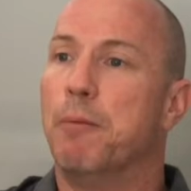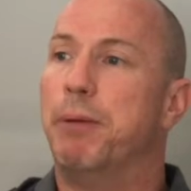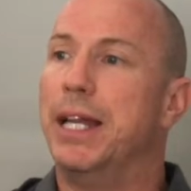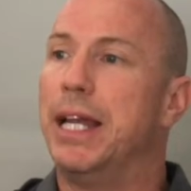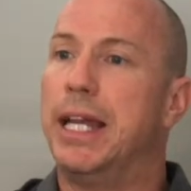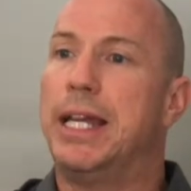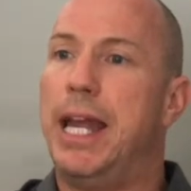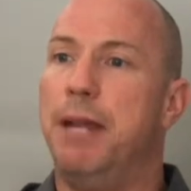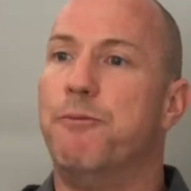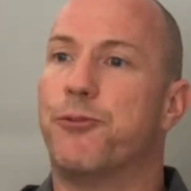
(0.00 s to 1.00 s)
But it
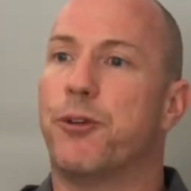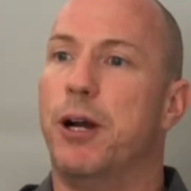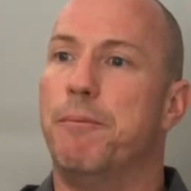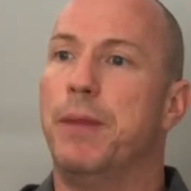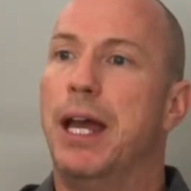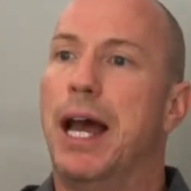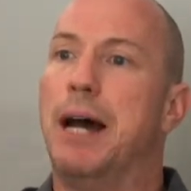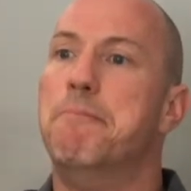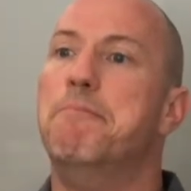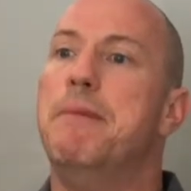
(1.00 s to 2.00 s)
came from
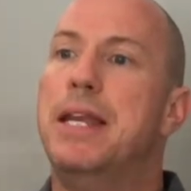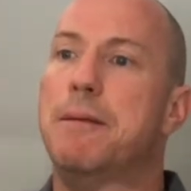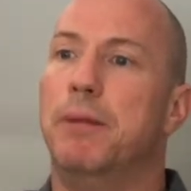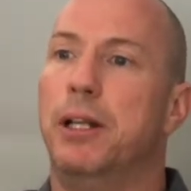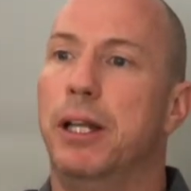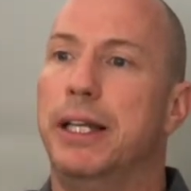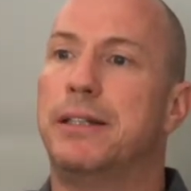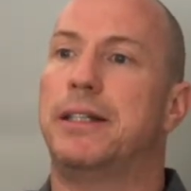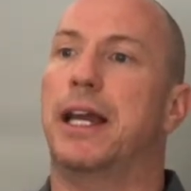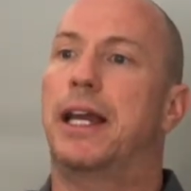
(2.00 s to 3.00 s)
a
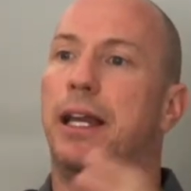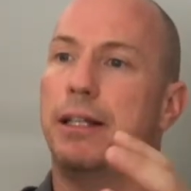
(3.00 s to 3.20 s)
minimalistic